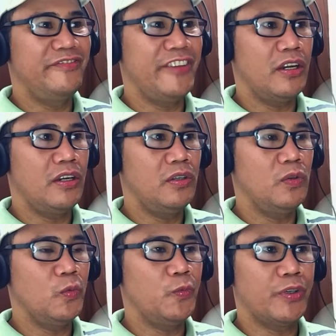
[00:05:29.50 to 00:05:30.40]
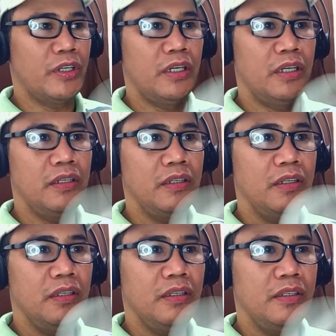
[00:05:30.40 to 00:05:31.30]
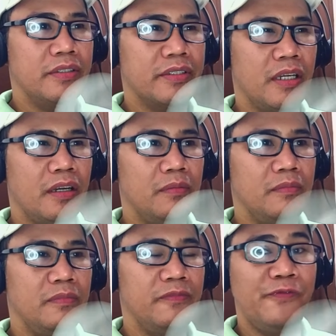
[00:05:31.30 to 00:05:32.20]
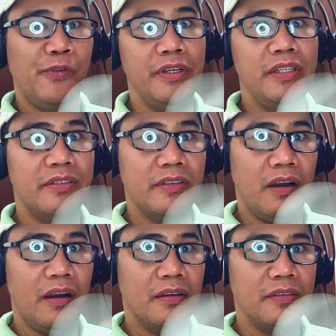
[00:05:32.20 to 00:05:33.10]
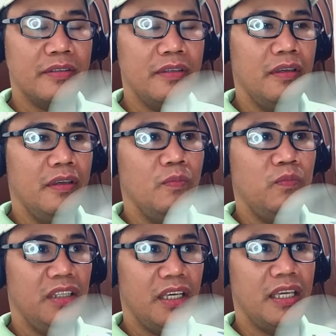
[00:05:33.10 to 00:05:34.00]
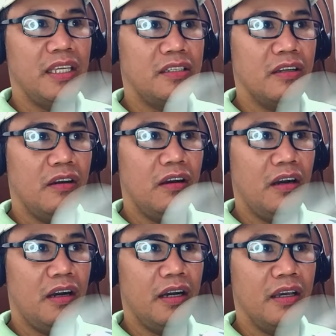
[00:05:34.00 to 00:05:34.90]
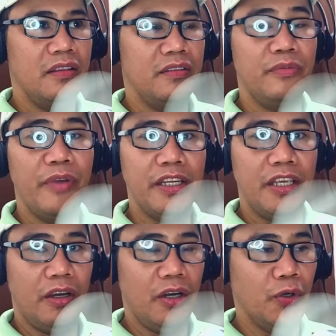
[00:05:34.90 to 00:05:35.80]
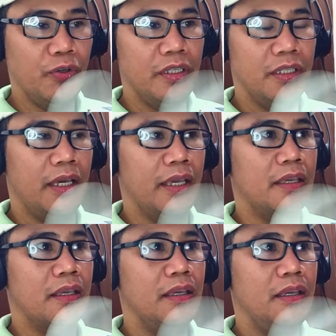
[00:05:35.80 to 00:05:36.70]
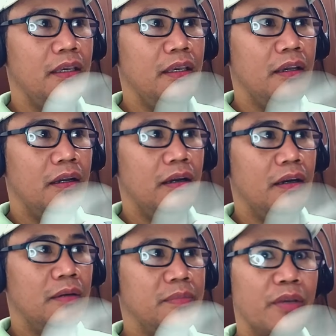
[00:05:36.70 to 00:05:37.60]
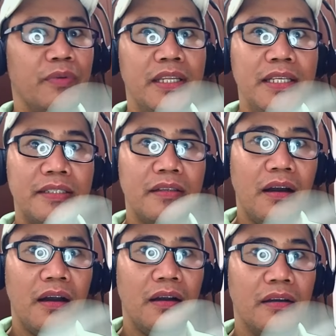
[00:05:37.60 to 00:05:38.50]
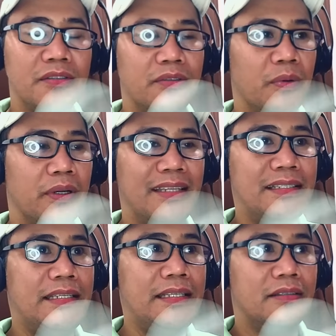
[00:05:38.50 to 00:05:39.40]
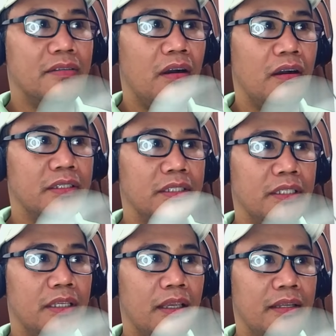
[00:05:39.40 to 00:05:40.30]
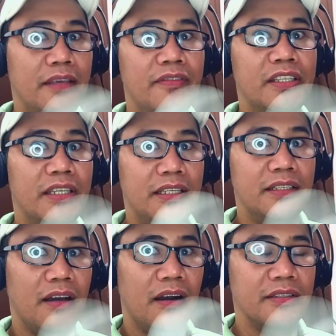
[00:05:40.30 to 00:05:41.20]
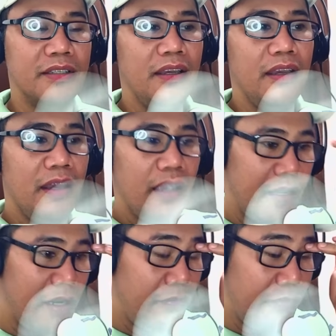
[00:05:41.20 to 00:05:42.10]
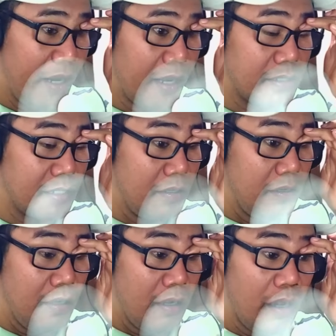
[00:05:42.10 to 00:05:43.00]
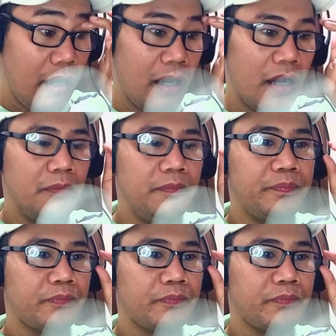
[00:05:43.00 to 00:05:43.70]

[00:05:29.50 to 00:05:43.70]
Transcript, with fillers: there were some foreign songs played on the radio, like um, Taiwanese songs or Cantonese songs, and even Chinese songs. And in fact, uh,